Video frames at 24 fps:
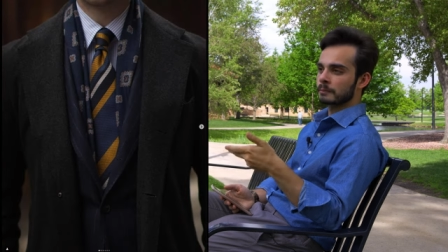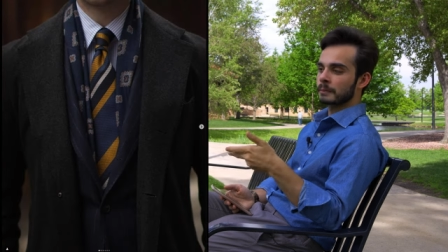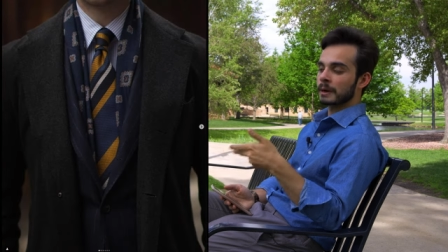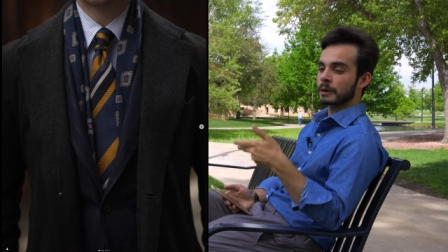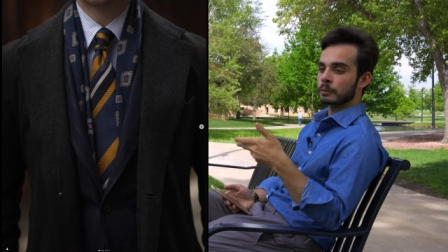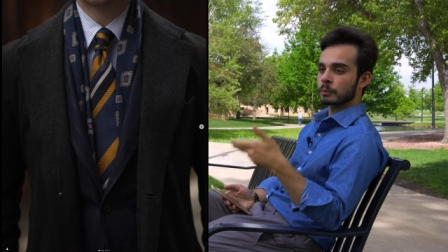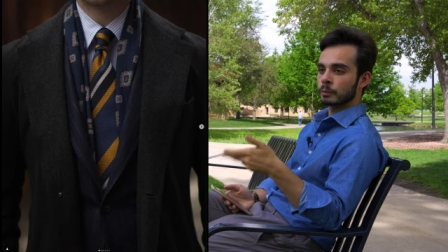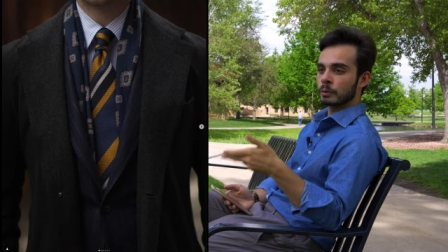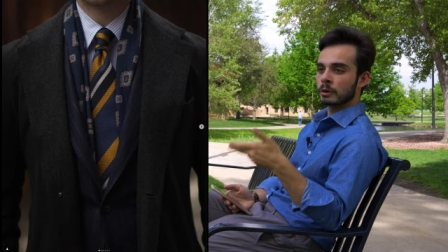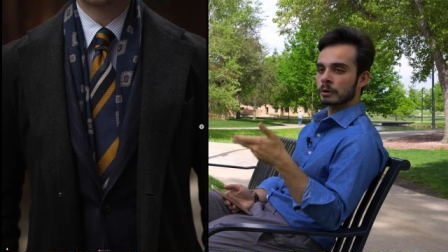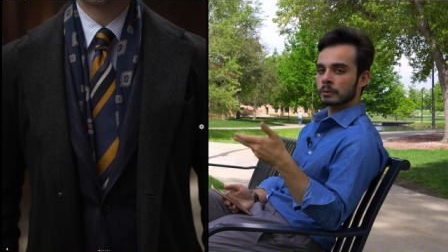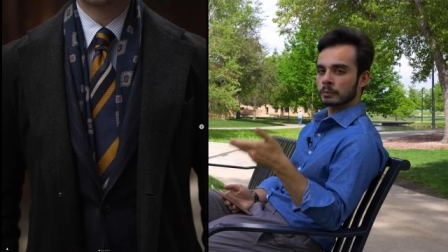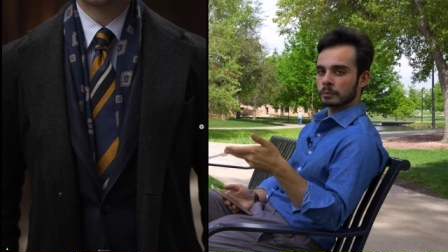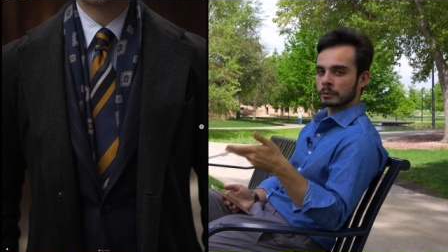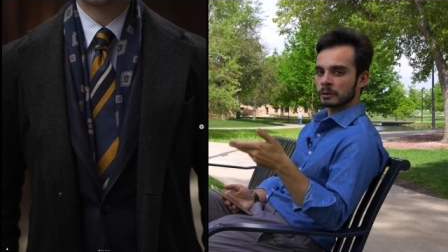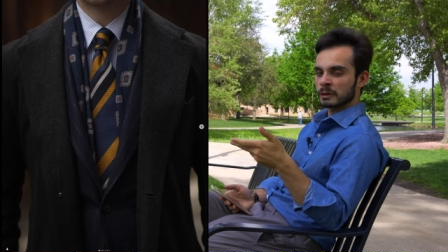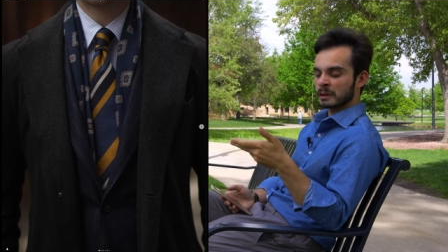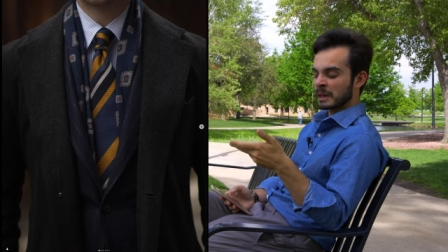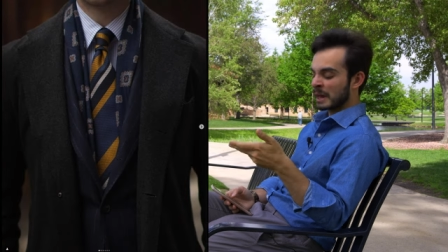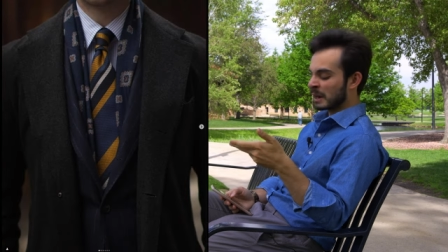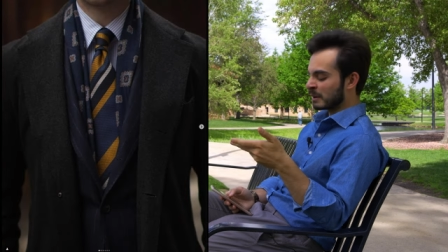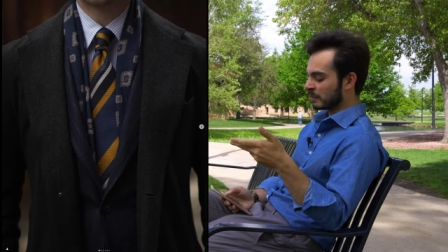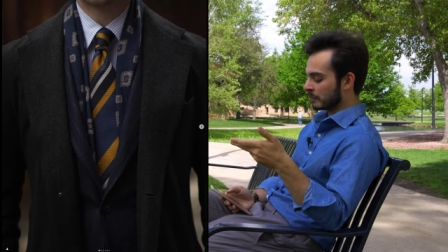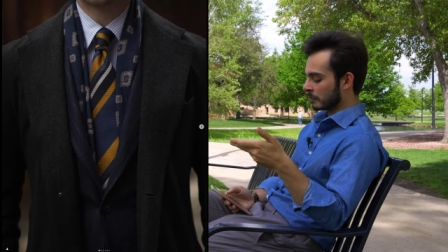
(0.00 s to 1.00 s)
My work would
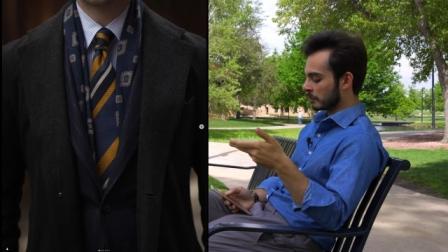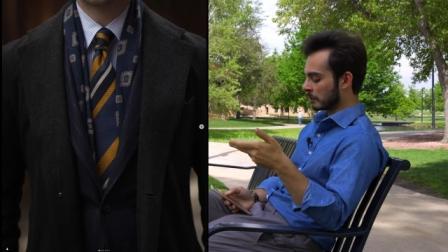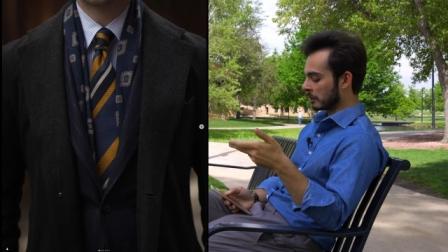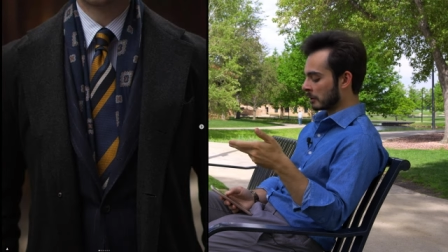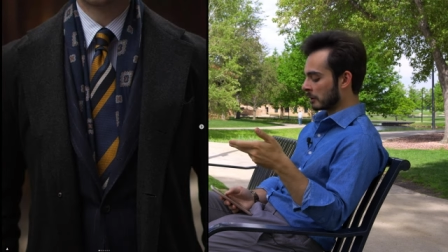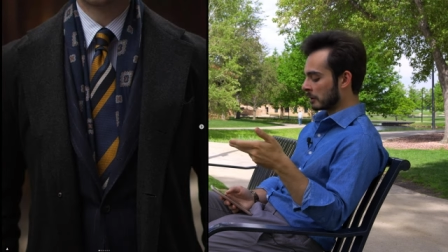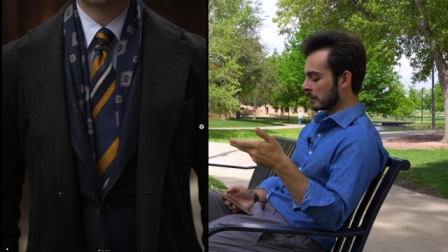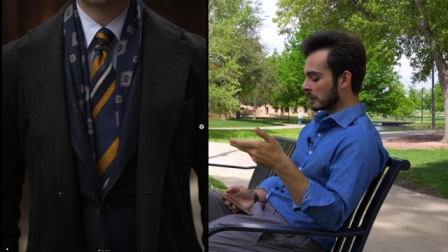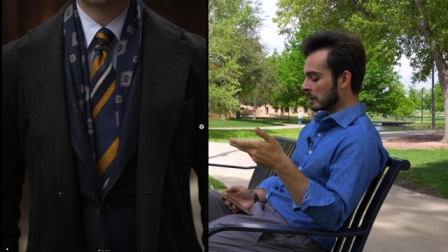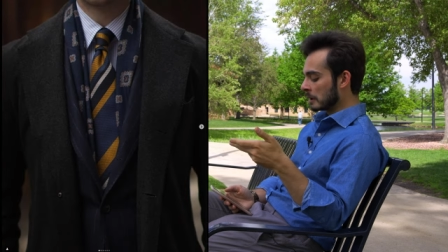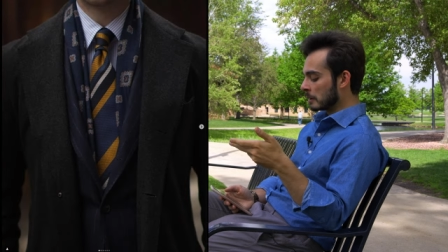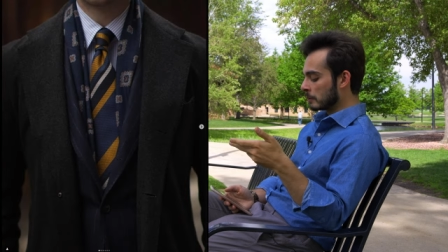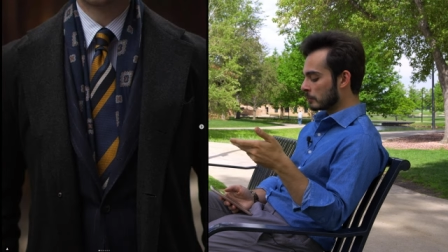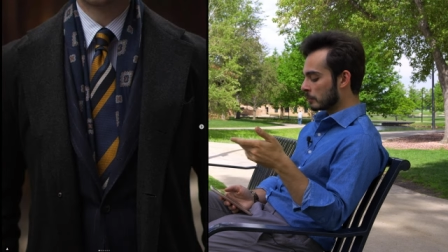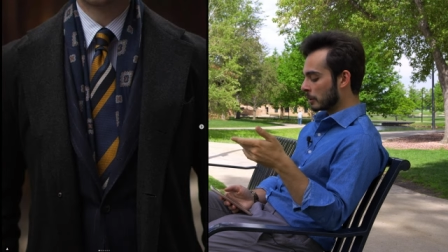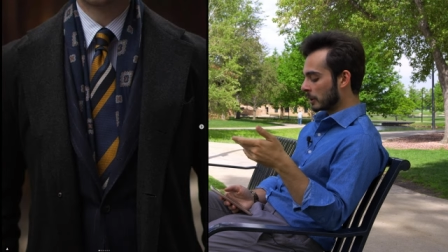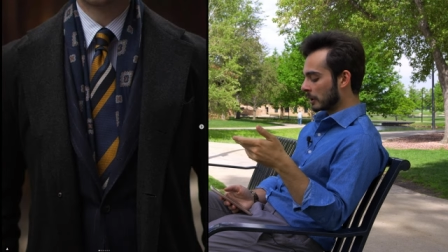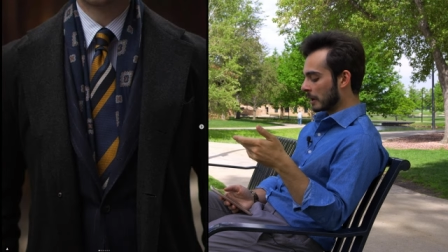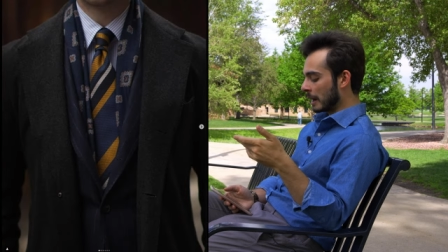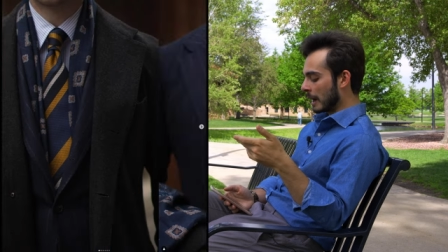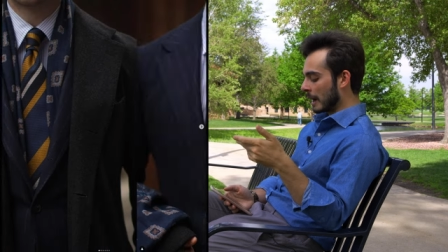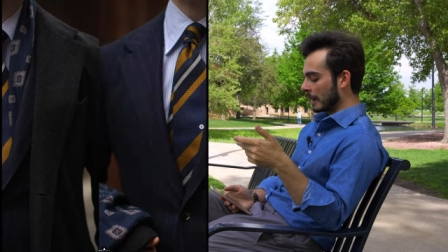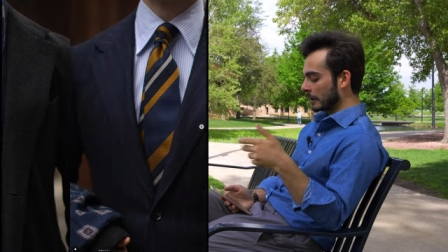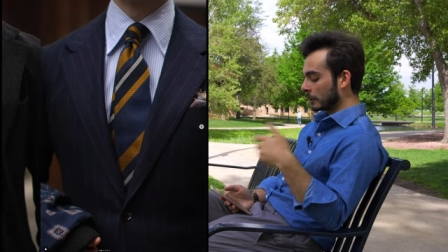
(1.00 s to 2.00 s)
allow for it,
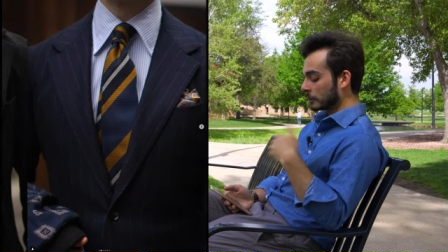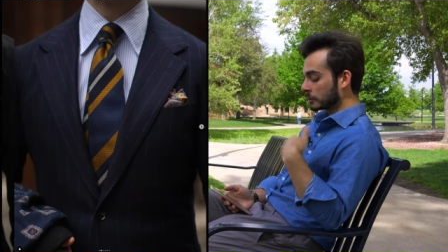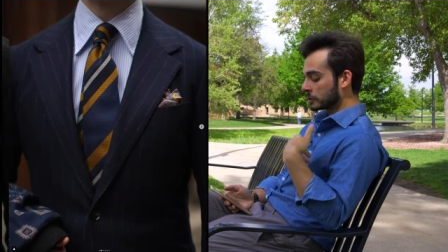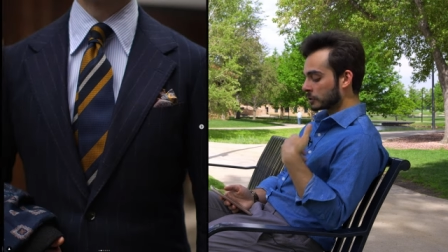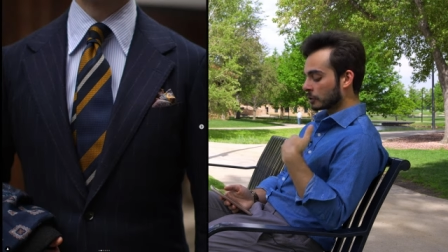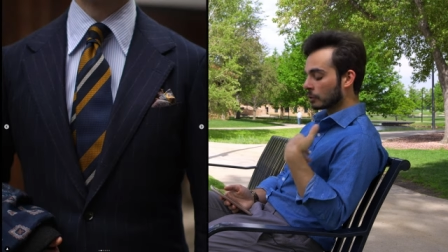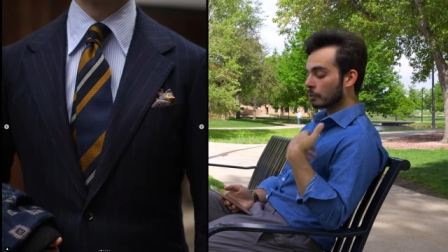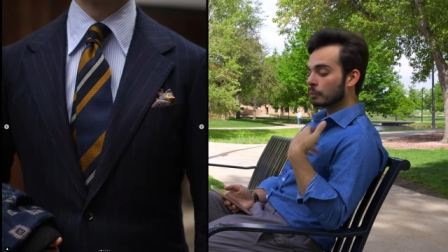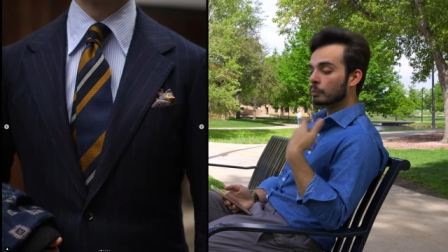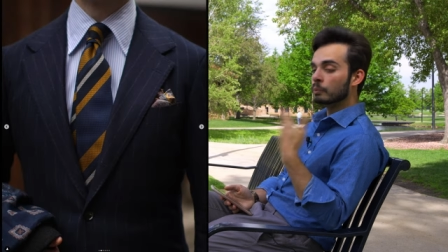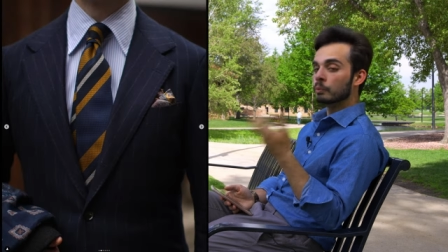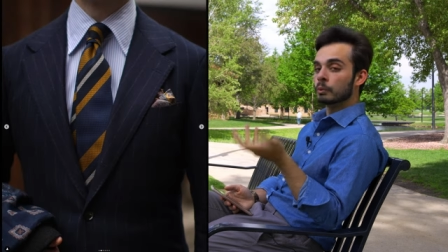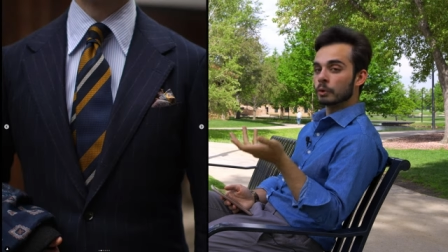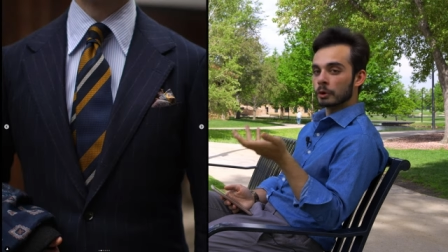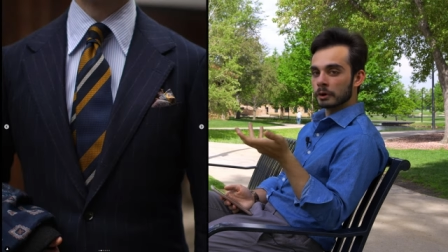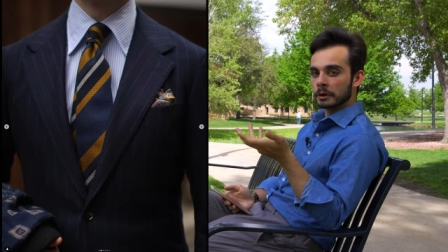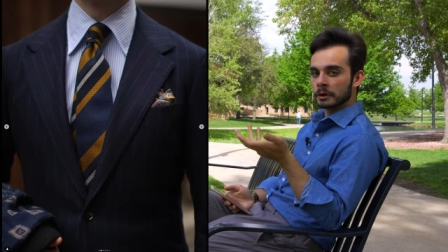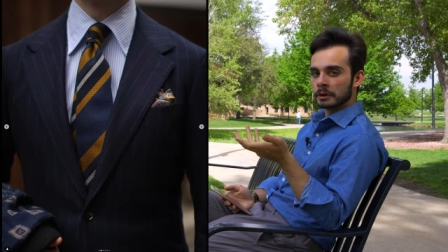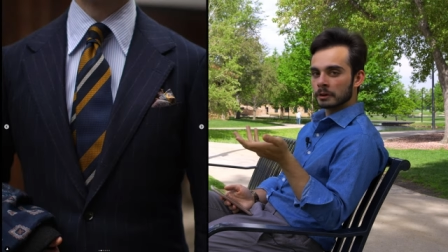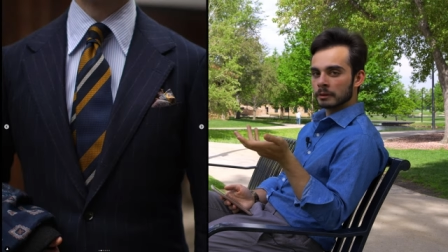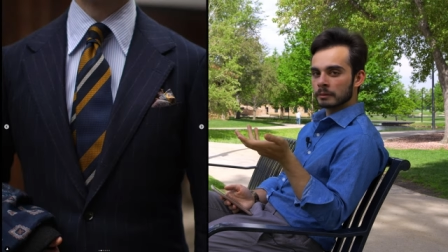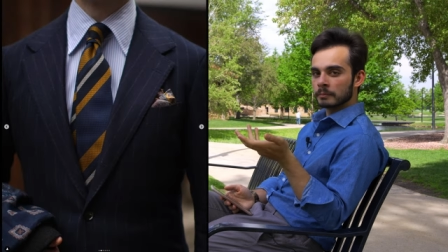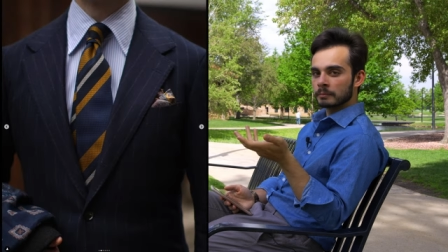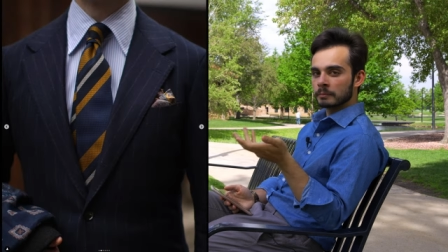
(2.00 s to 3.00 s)
but I also
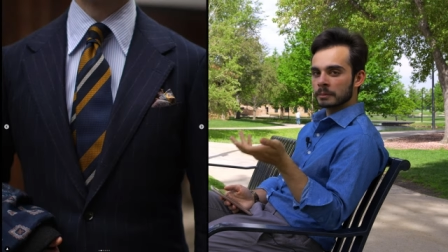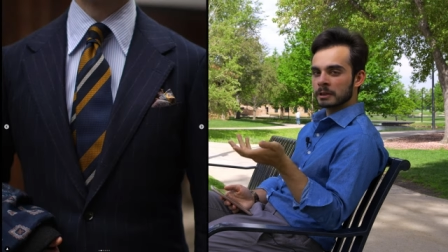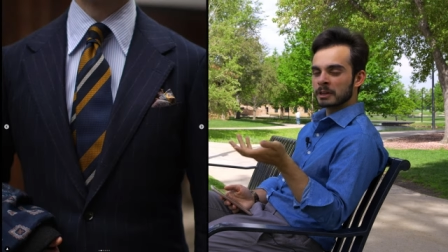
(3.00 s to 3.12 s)
would